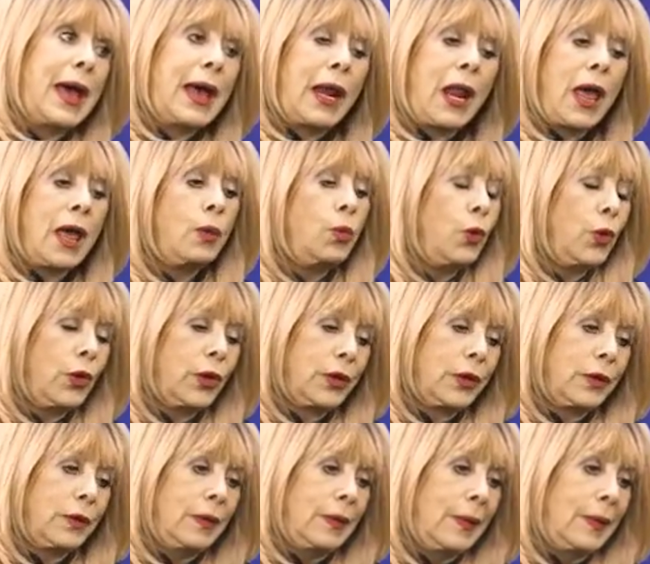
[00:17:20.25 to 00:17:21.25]
And I
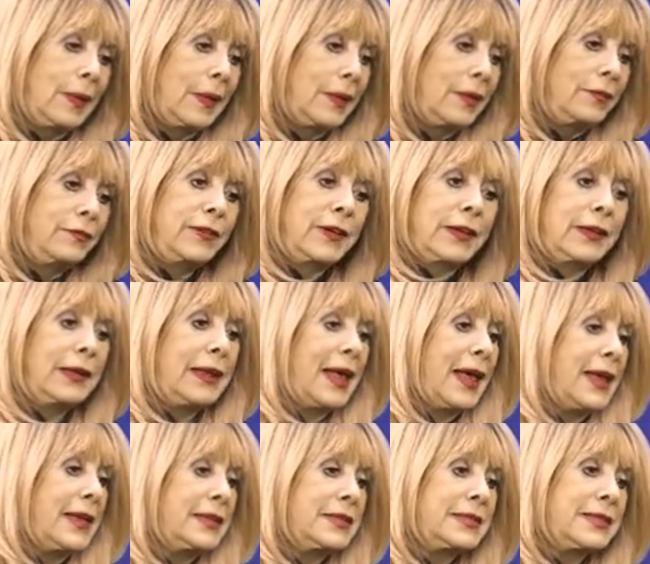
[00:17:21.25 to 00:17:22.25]
work for
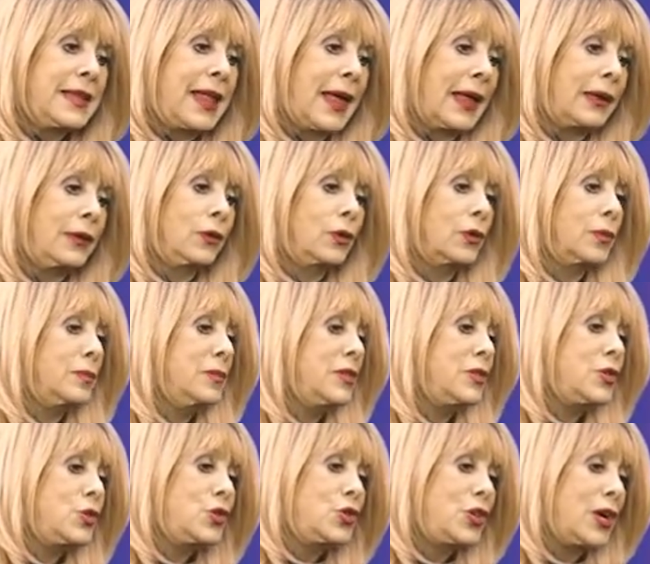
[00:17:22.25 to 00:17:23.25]
clients like, look,
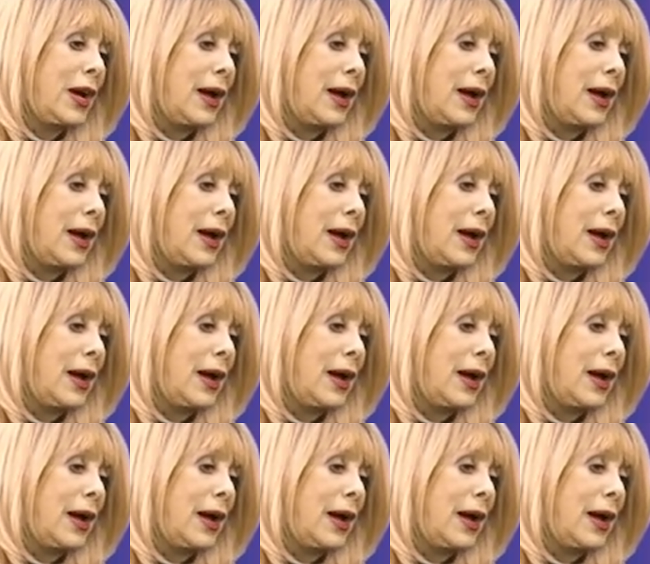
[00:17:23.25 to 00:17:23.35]
Mrs.